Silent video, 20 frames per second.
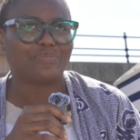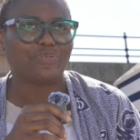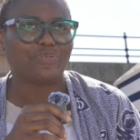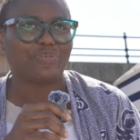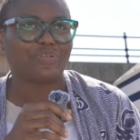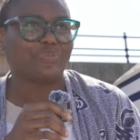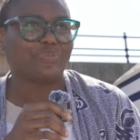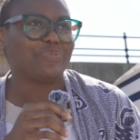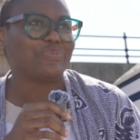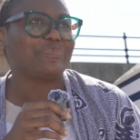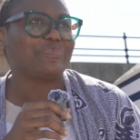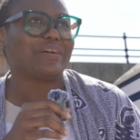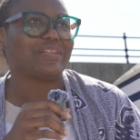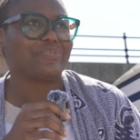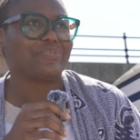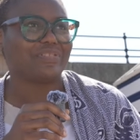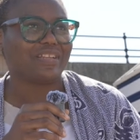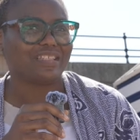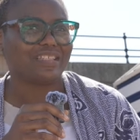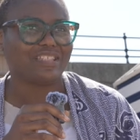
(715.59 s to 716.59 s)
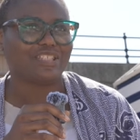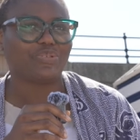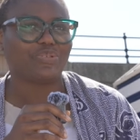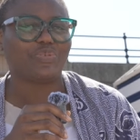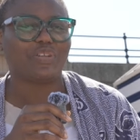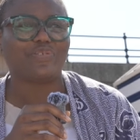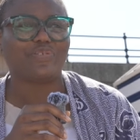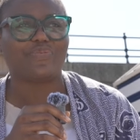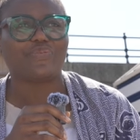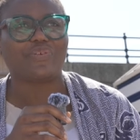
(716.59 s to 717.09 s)
because we know McDonald's is
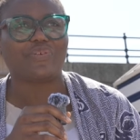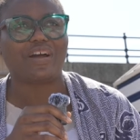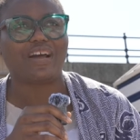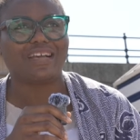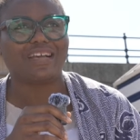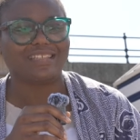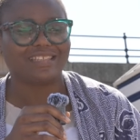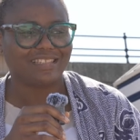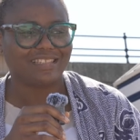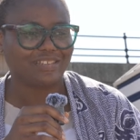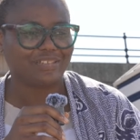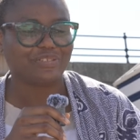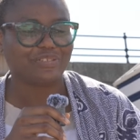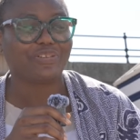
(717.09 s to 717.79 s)
24 hours.